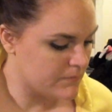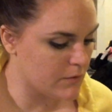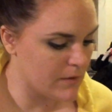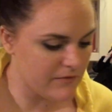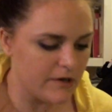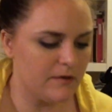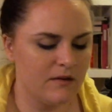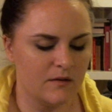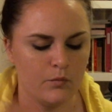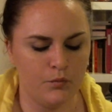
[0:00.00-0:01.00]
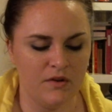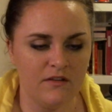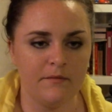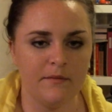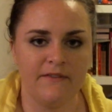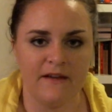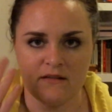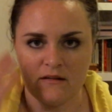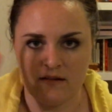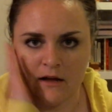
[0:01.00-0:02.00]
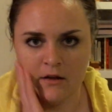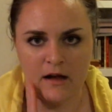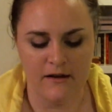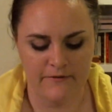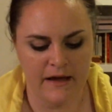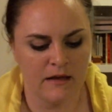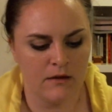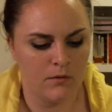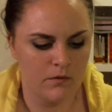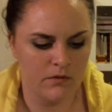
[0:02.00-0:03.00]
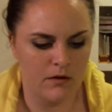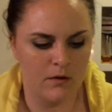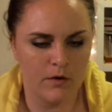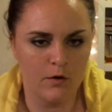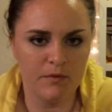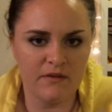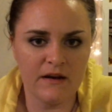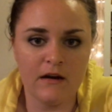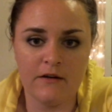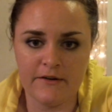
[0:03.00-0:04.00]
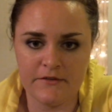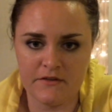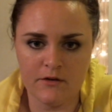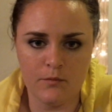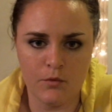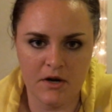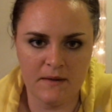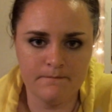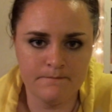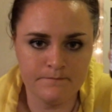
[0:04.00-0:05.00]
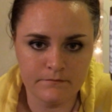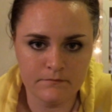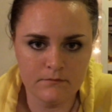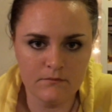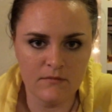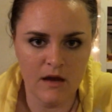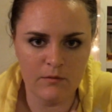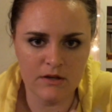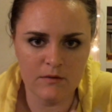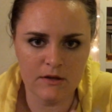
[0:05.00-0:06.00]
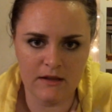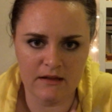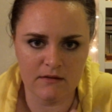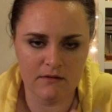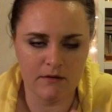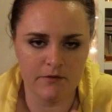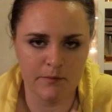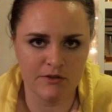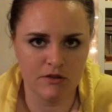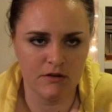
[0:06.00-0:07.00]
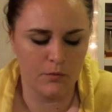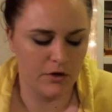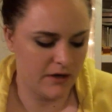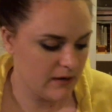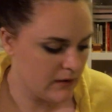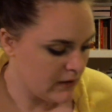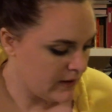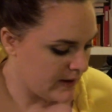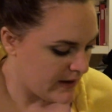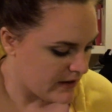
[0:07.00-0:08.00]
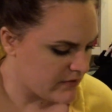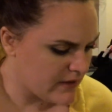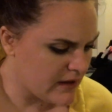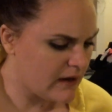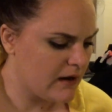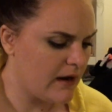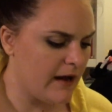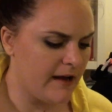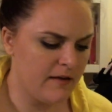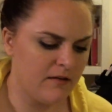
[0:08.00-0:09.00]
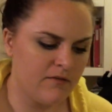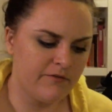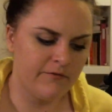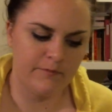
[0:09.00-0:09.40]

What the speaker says: So after I rinse off my face and towel off, I use the When Hope Is Not Enough every single morning. I really, really like this stuff, especially in the morning. And then I've